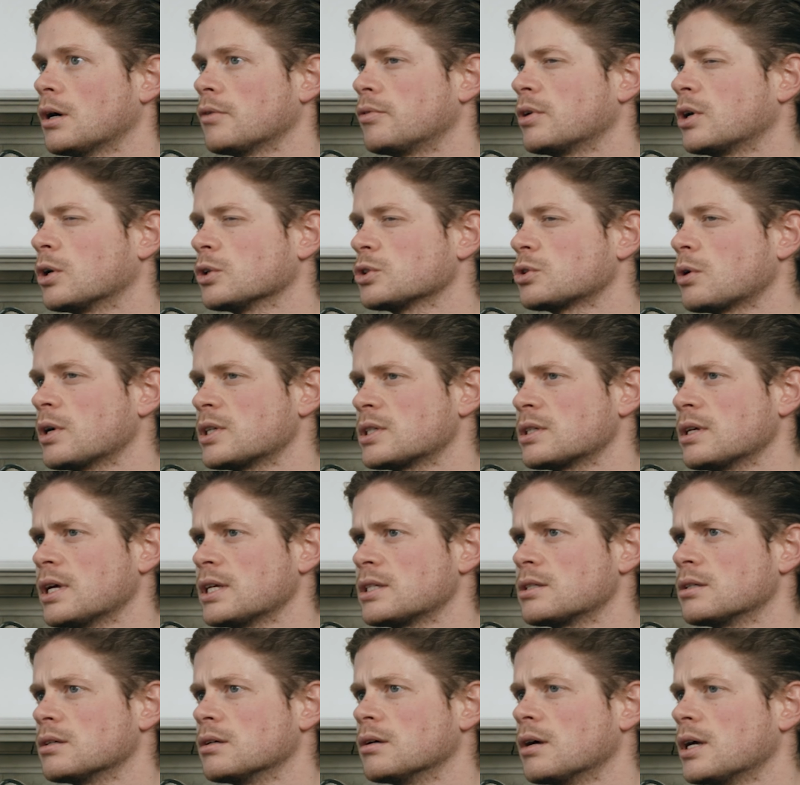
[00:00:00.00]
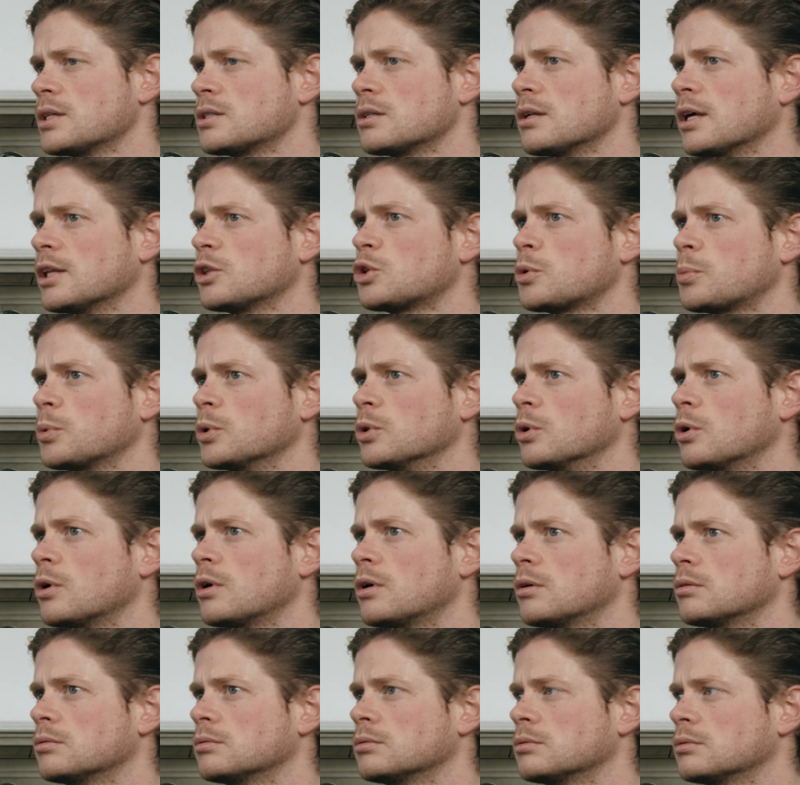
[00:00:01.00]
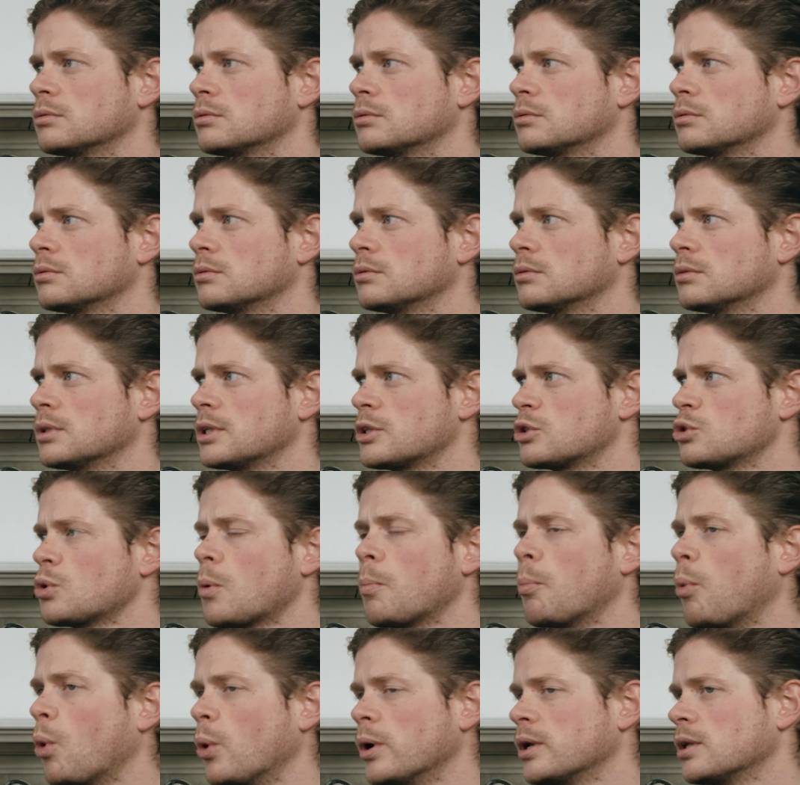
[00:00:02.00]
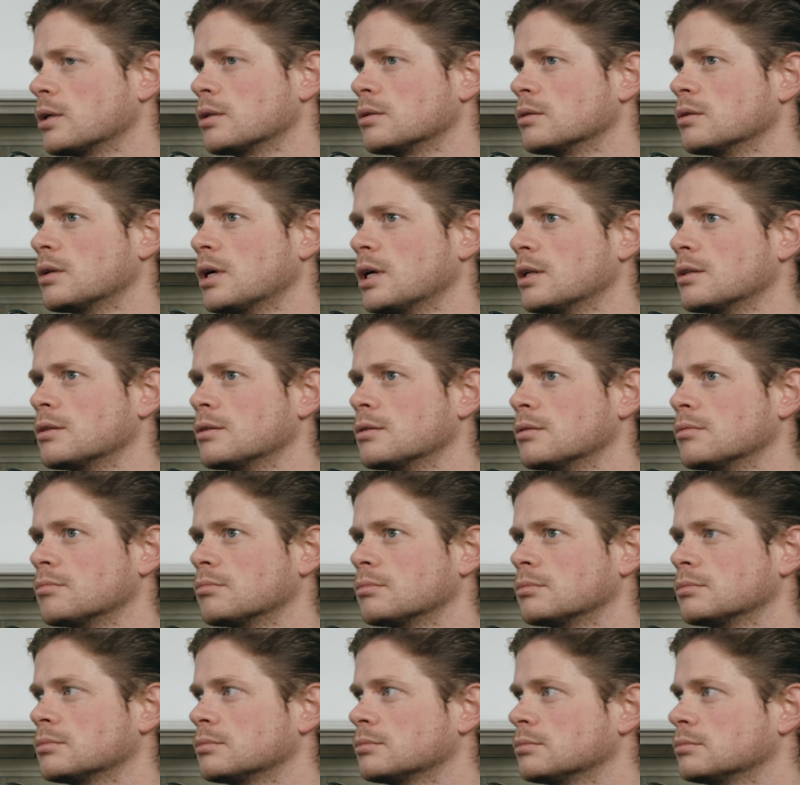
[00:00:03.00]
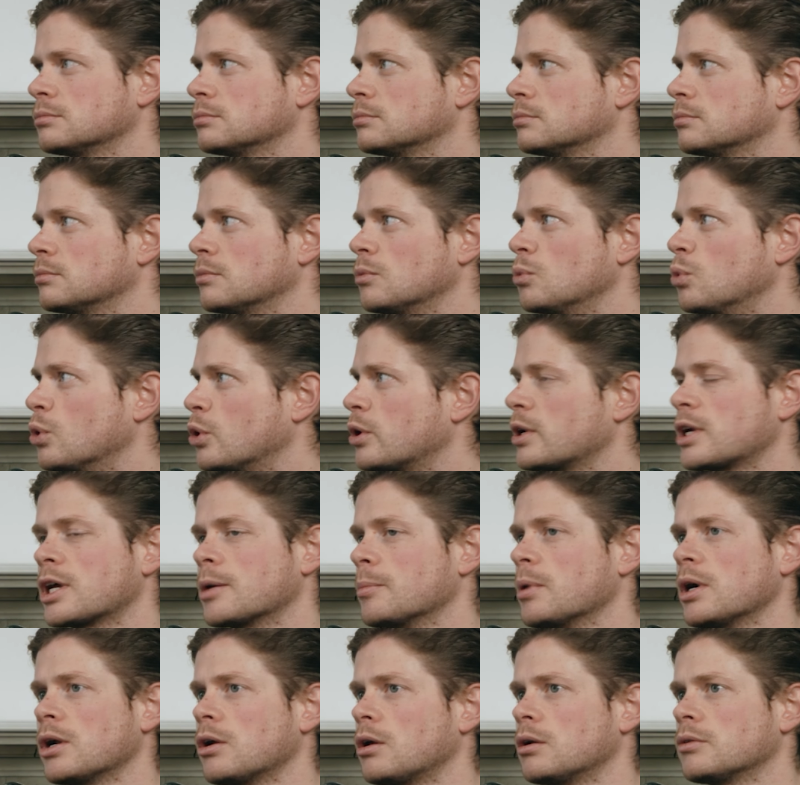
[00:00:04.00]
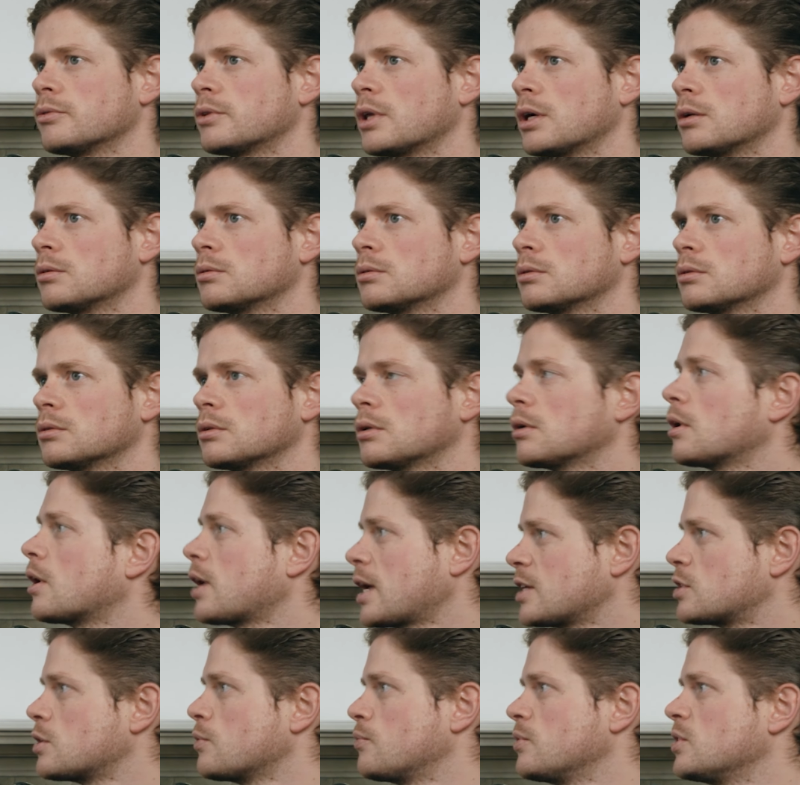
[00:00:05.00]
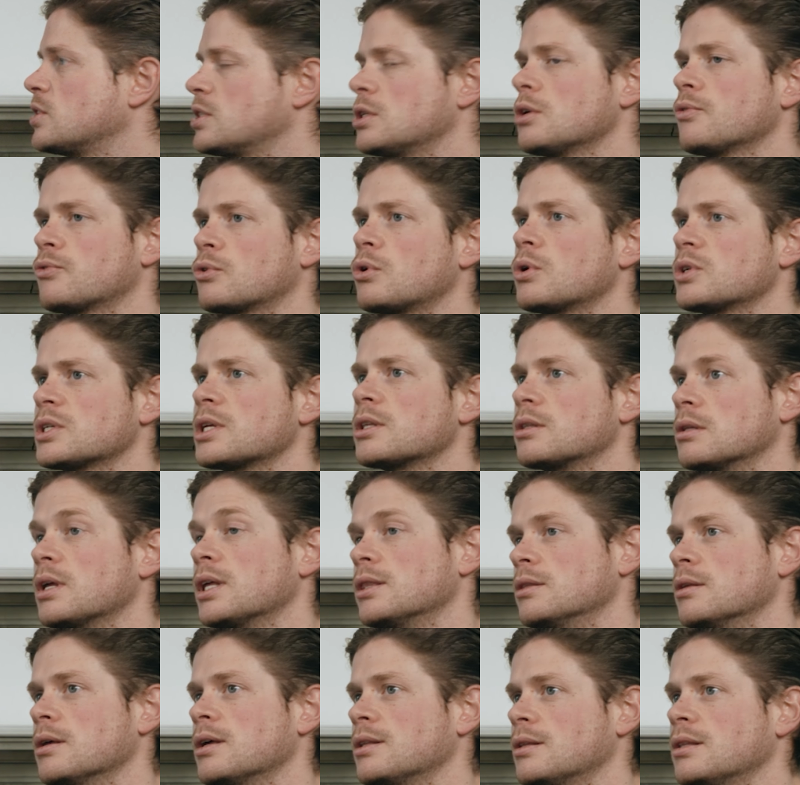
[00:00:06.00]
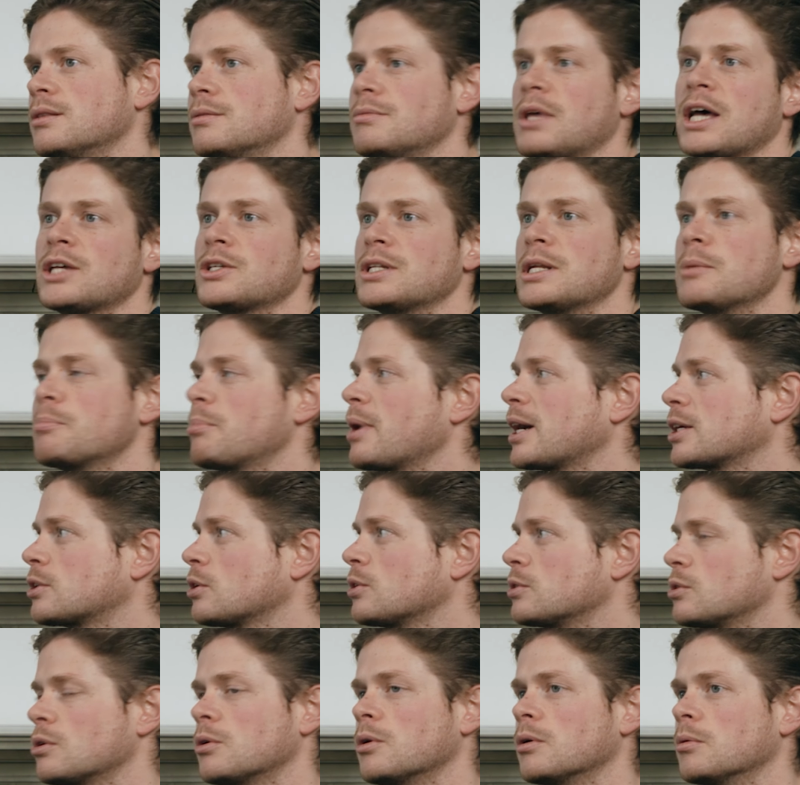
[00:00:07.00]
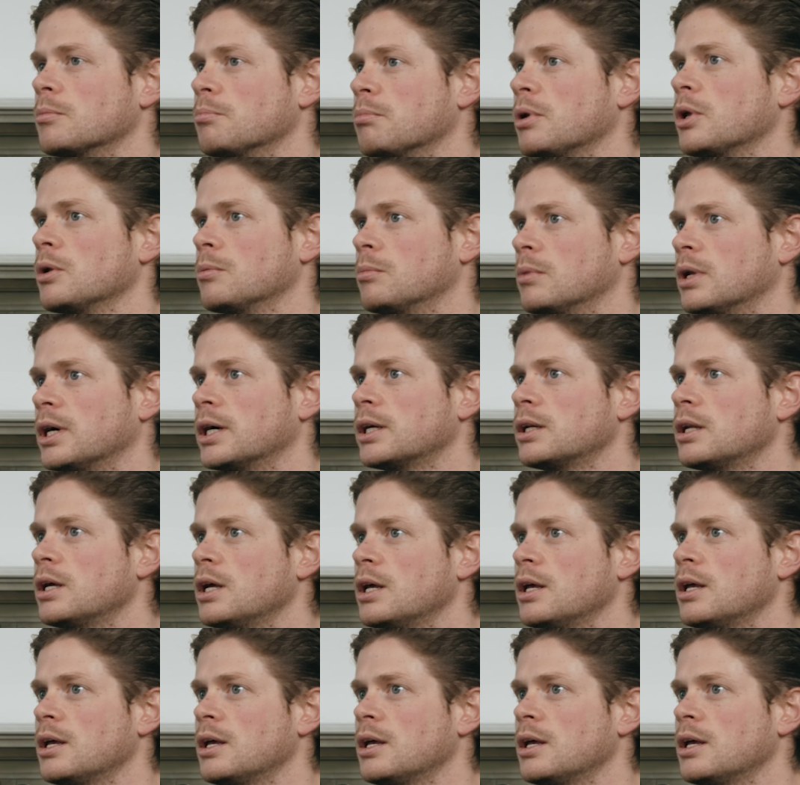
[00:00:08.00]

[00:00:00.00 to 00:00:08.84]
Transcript: think also as an entrepreneur, there's no point in worrying about all of that. As a VC, of course, it has an impact on your bottom line.